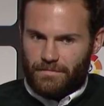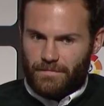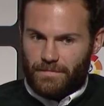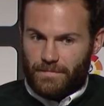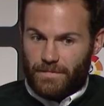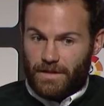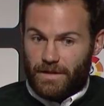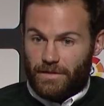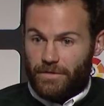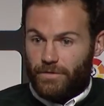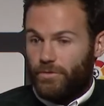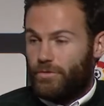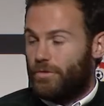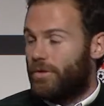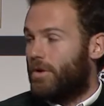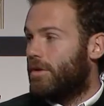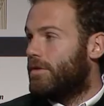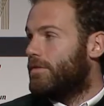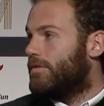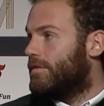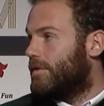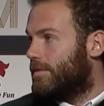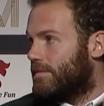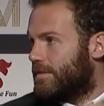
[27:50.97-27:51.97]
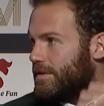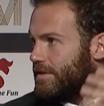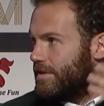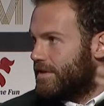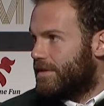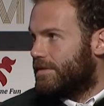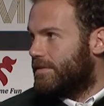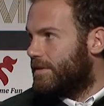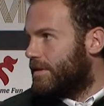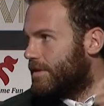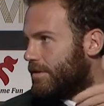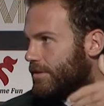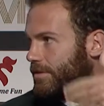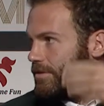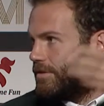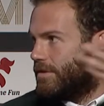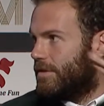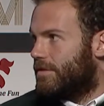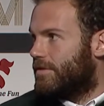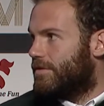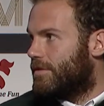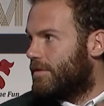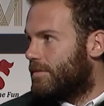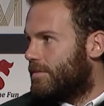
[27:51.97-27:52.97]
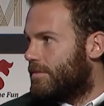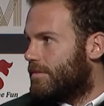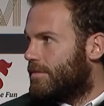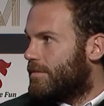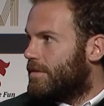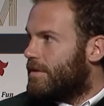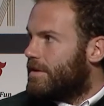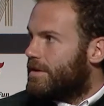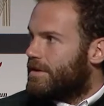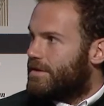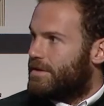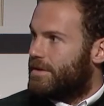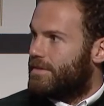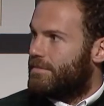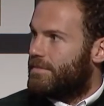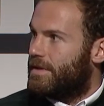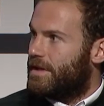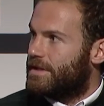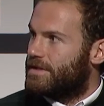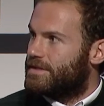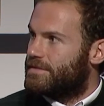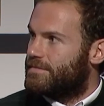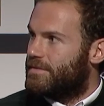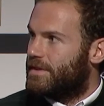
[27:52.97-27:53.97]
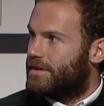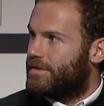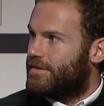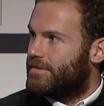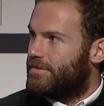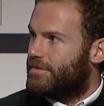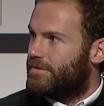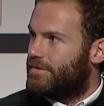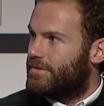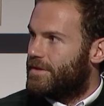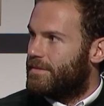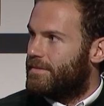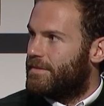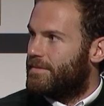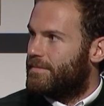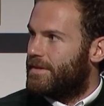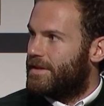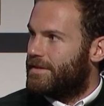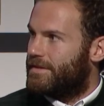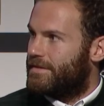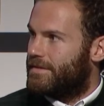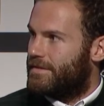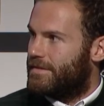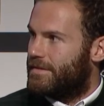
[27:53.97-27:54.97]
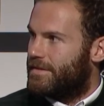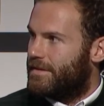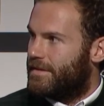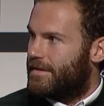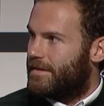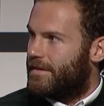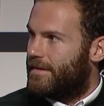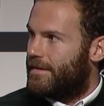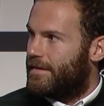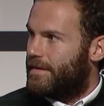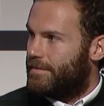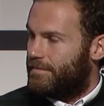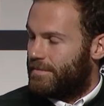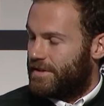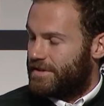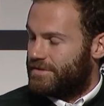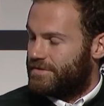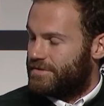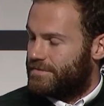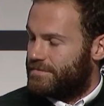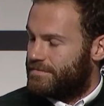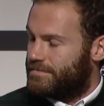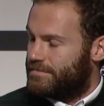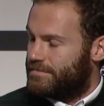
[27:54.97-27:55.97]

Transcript: that you know from the TV or you know from teammates, but you never met uh, in person.